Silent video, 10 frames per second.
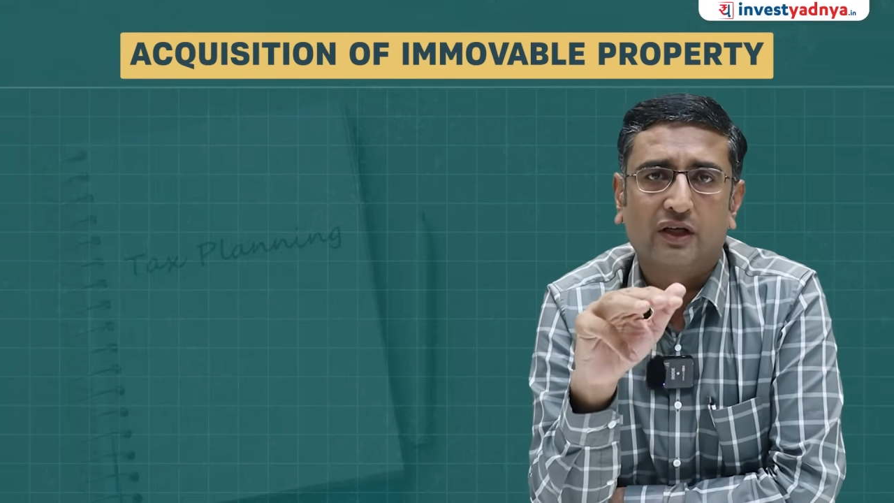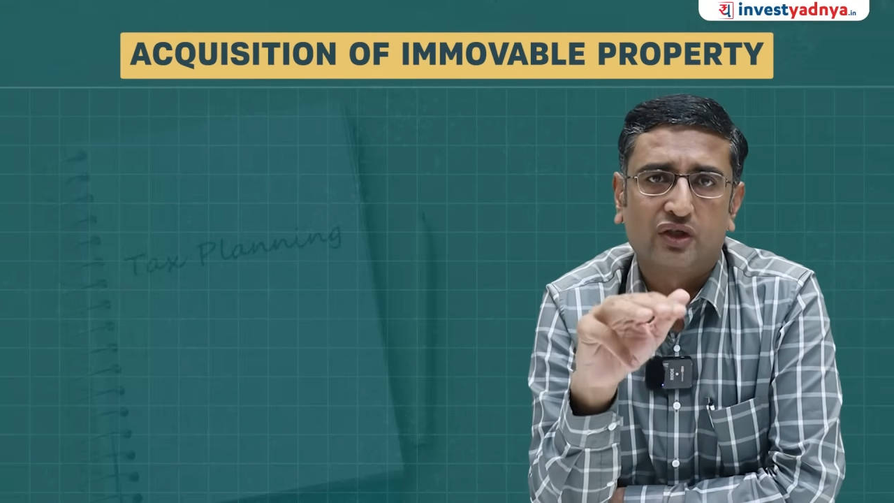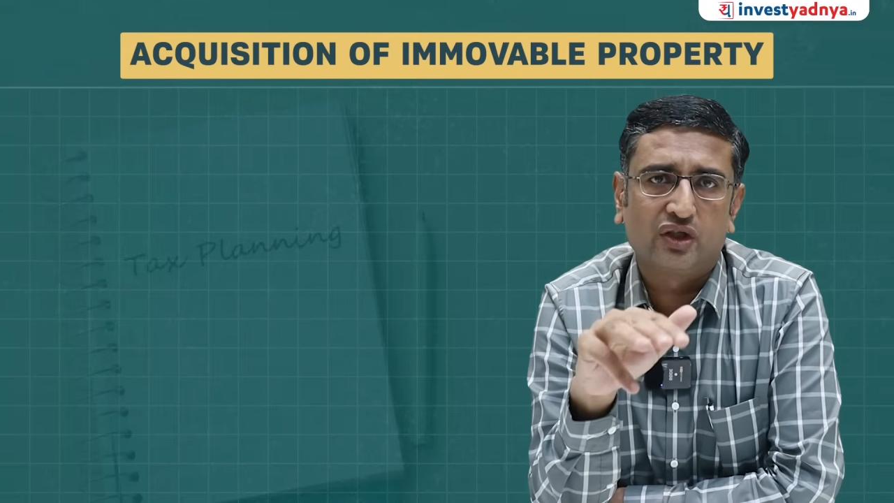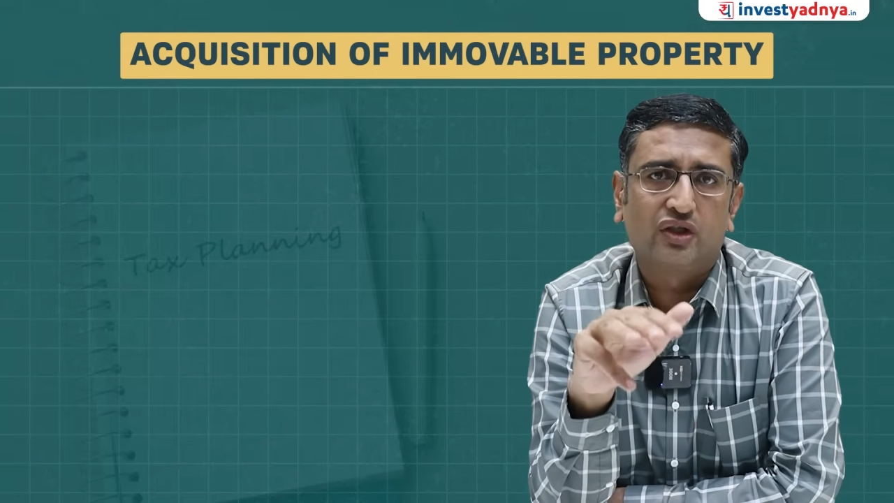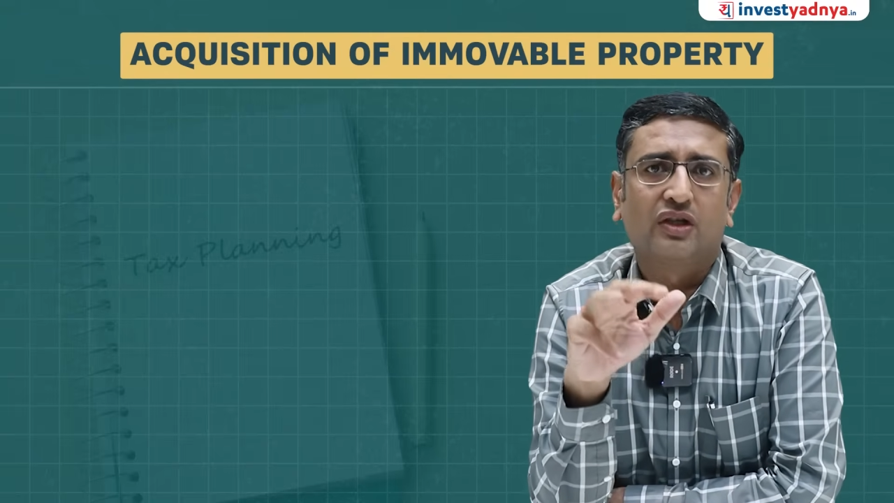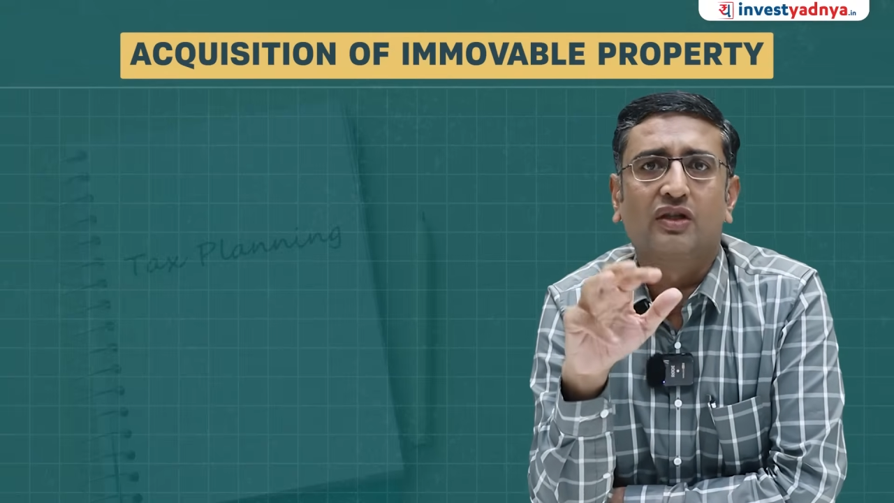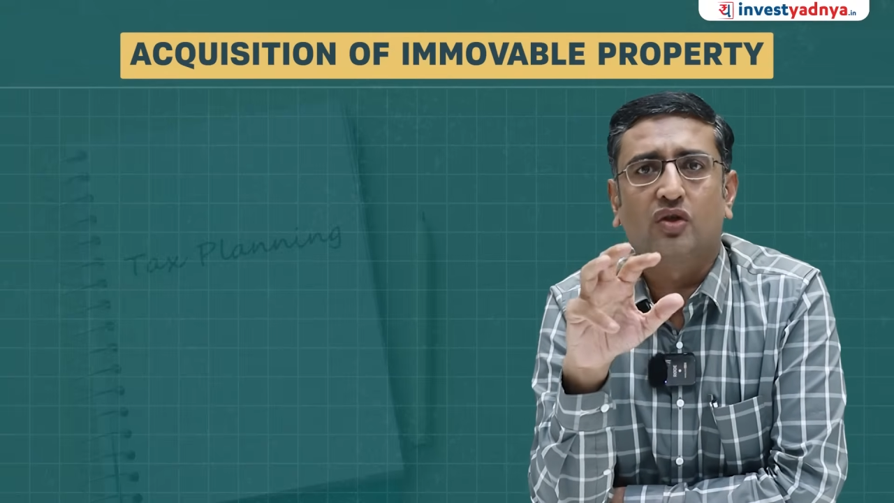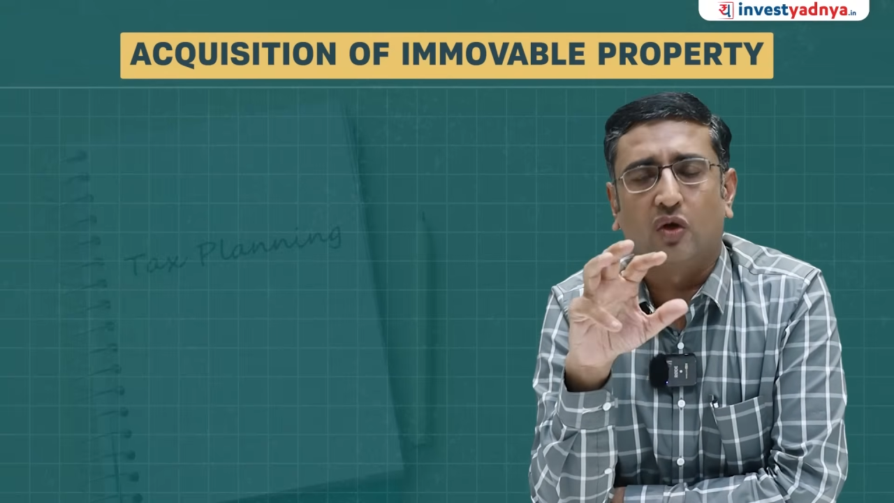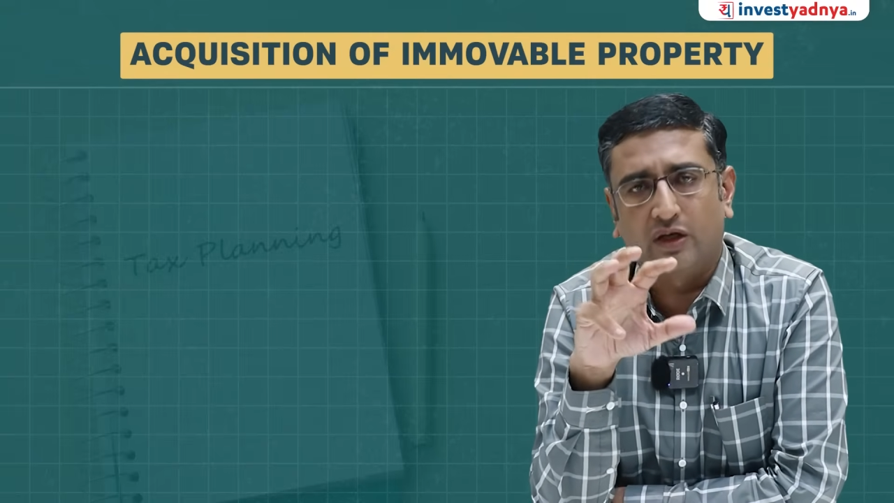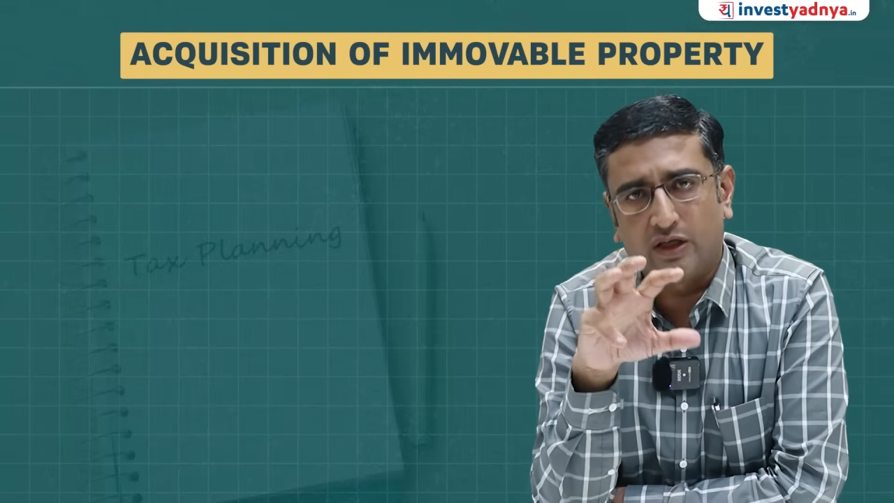
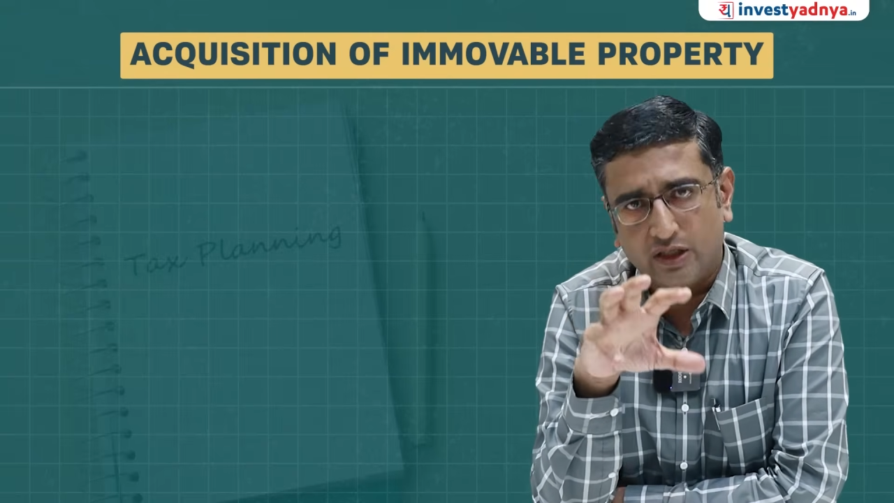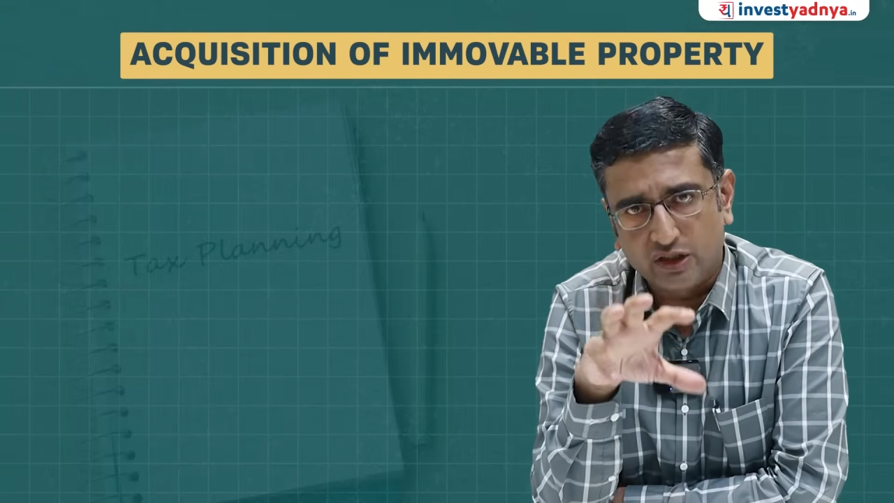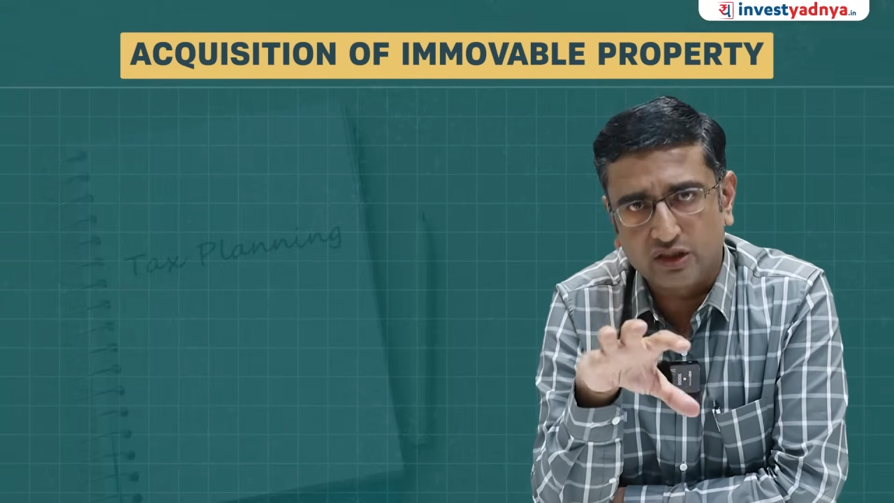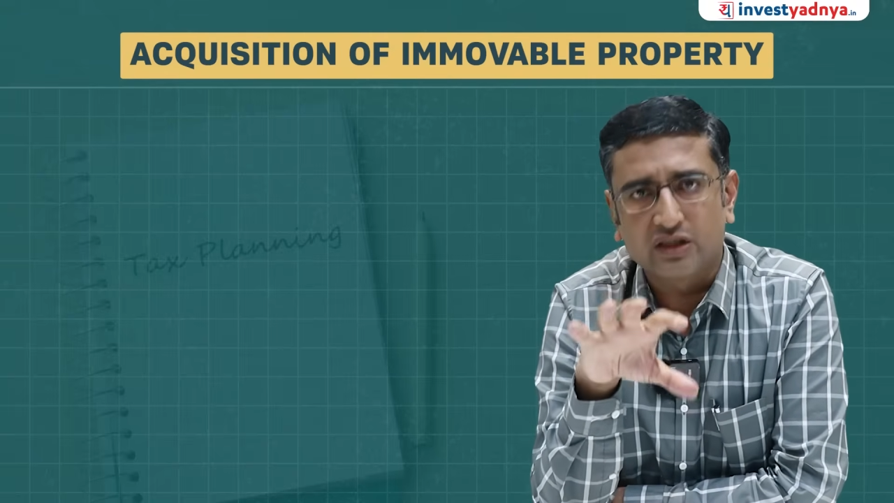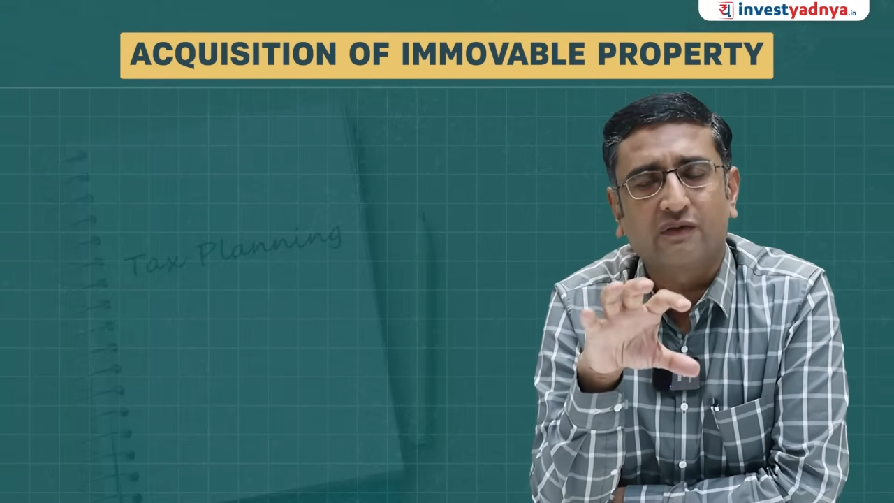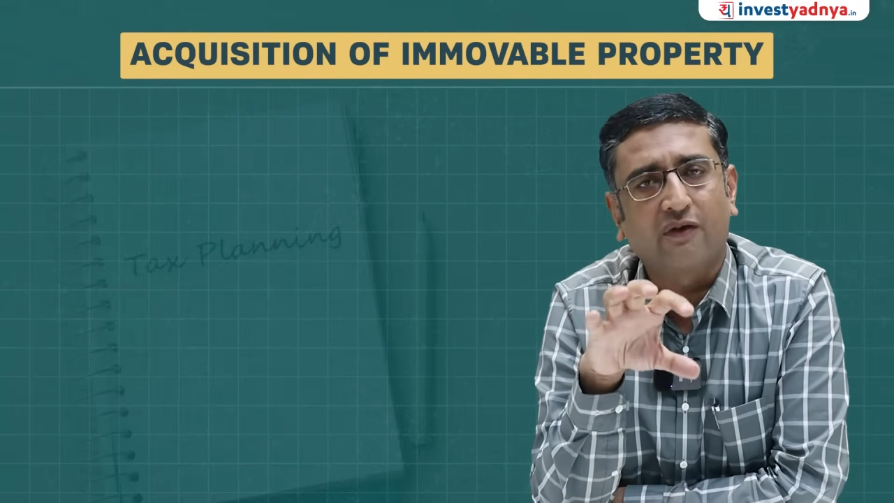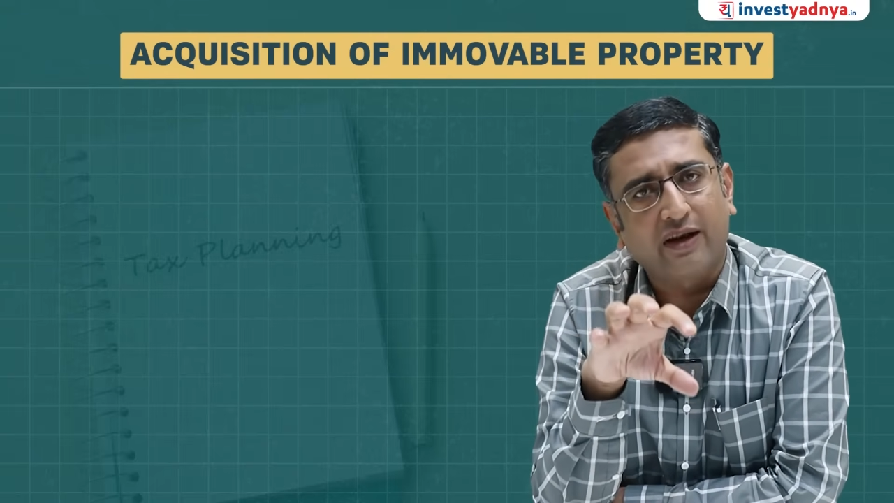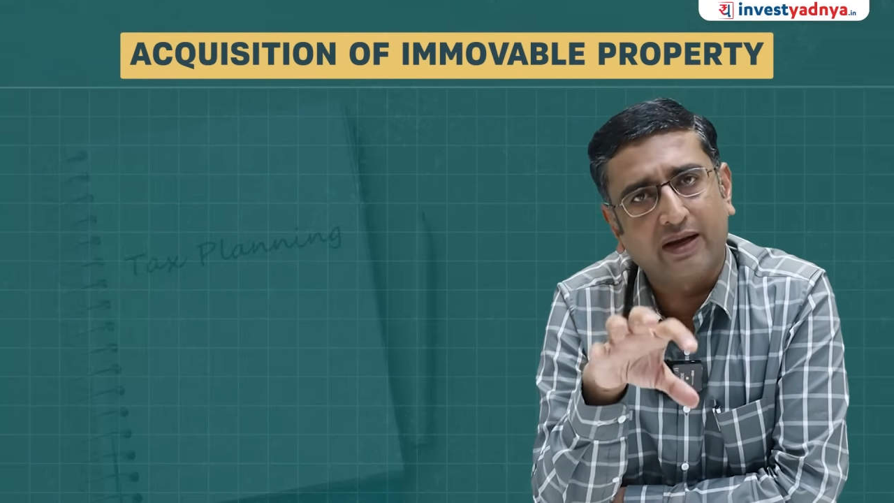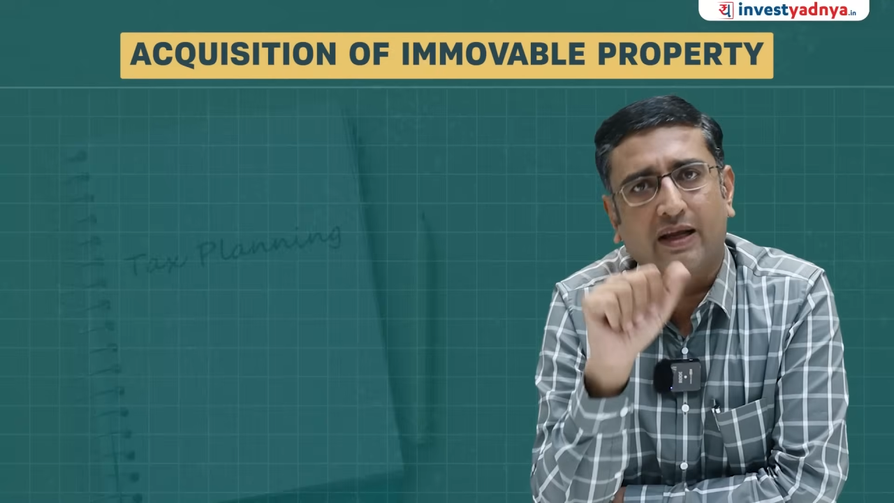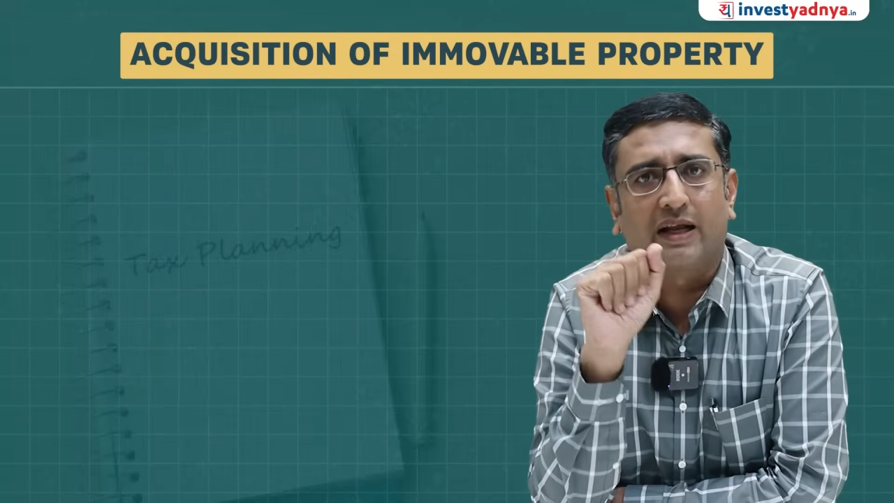restrictions or conditions for
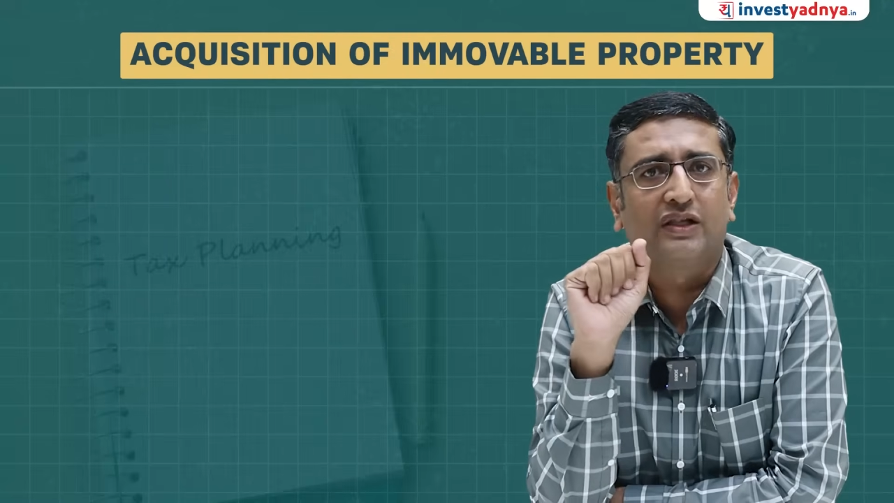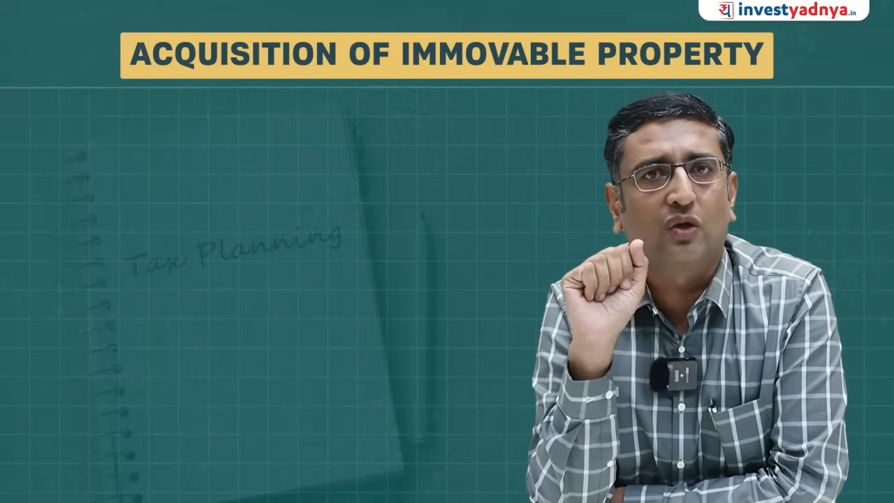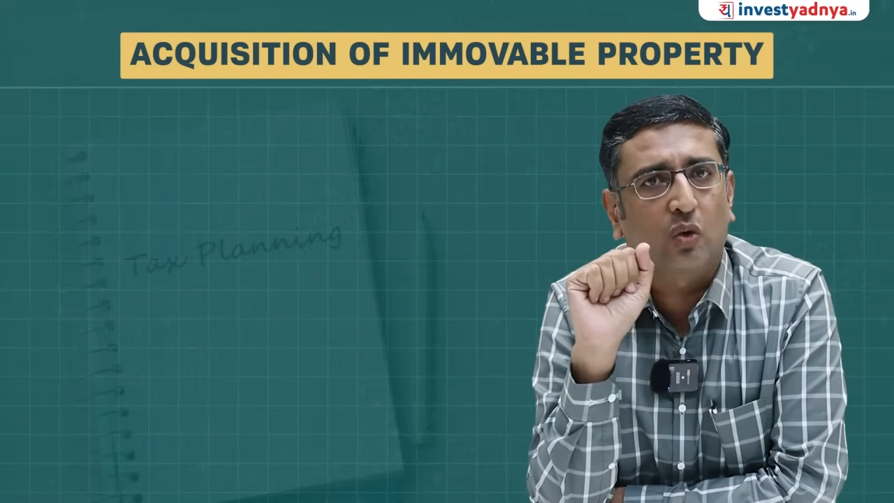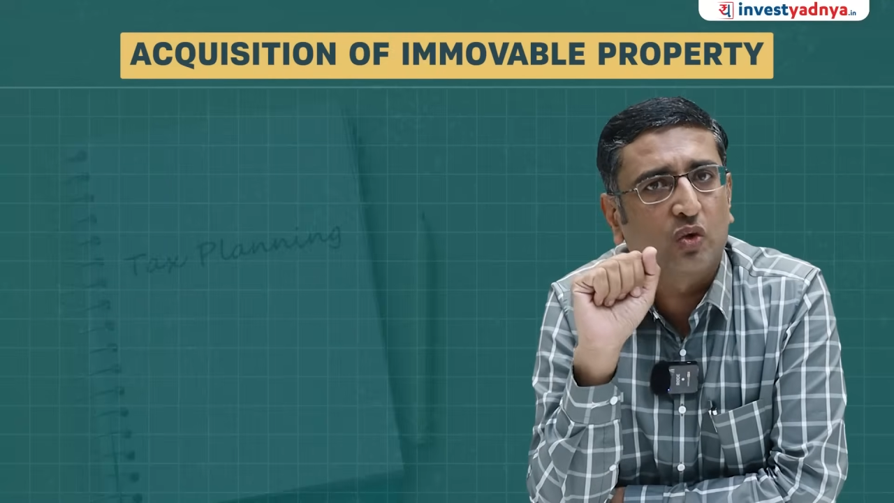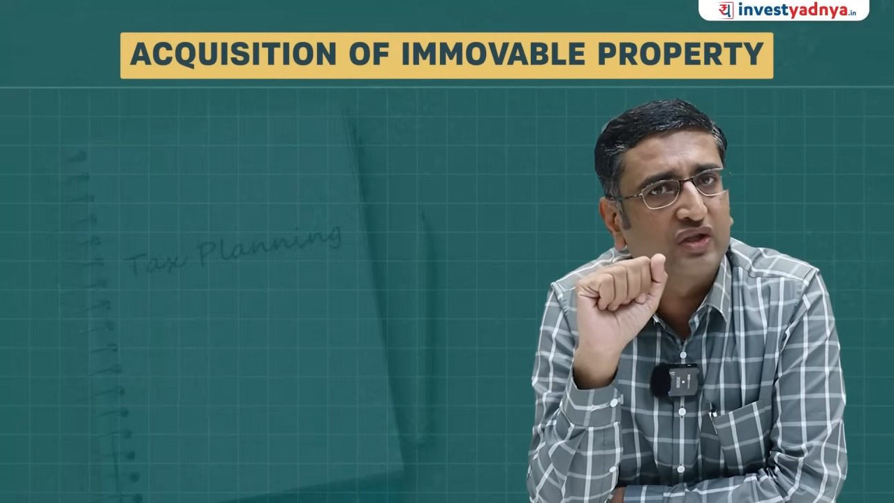NRIs or